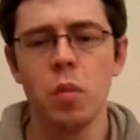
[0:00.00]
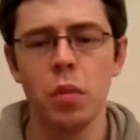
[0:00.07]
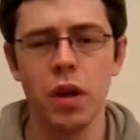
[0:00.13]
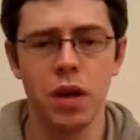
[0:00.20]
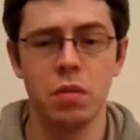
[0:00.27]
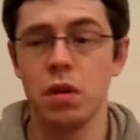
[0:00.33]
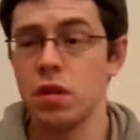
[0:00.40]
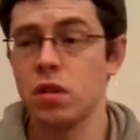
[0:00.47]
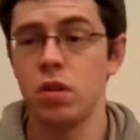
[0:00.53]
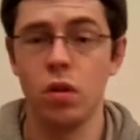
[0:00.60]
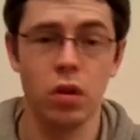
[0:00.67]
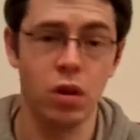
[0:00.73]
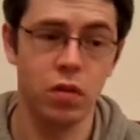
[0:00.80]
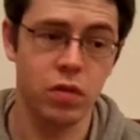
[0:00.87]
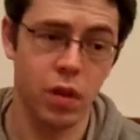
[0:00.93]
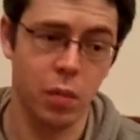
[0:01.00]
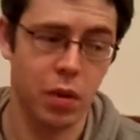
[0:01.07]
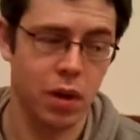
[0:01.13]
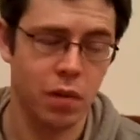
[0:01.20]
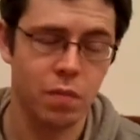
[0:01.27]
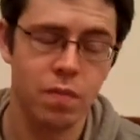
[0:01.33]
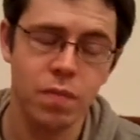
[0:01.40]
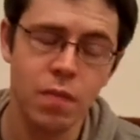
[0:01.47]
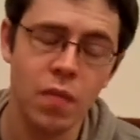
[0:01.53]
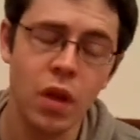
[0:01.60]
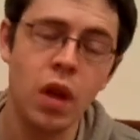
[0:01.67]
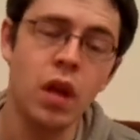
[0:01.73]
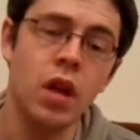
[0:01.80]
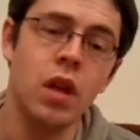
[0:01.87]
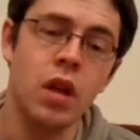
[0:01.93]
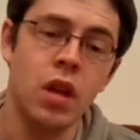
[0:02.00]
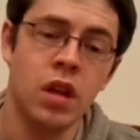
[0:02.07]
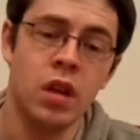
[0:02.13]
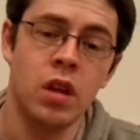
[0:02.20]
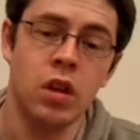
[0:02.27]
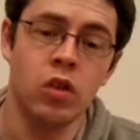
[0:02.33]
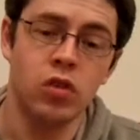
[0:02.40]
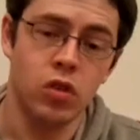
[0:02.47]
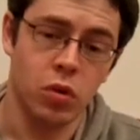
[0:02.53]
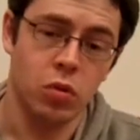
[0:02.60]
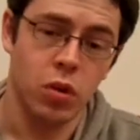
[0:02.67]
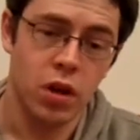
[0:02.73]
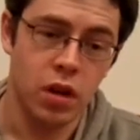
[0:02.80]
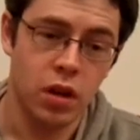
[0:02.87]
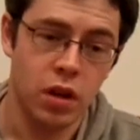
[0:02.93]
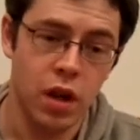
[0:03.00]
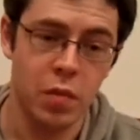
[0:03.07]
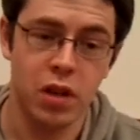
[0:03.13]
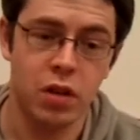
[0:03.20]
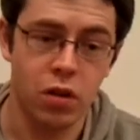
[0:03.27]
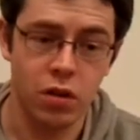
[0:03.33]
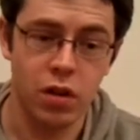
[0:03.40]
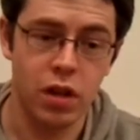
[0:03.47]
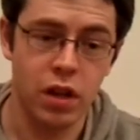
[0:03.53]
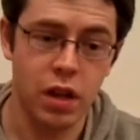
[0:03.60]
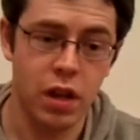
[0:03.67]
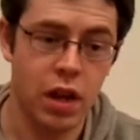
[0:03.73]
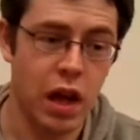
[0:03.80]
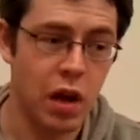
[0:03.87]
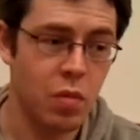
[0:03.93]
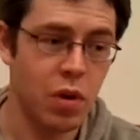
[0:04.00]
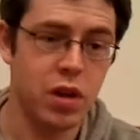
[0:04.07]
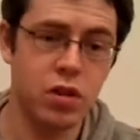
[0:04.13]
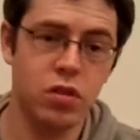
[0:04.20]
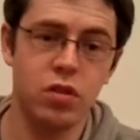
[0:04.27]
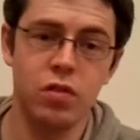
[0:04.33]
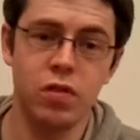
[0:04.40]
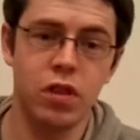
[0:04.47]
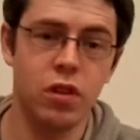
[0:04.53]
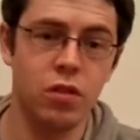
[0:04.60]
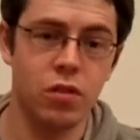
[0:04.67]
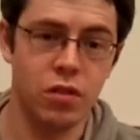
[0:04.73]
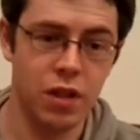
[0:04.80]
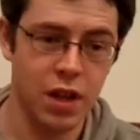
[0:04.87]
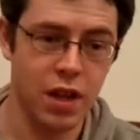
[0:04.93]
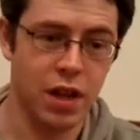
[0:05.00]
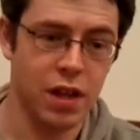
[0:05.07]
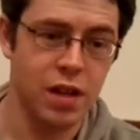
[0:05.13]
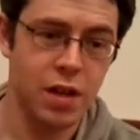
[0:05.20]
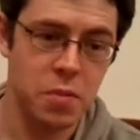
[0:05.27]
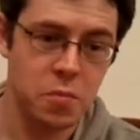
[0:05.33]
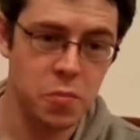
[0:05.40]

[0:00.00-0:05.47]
But anyway, that's totally off topic. So, I mean, currently, how am I doing the video today?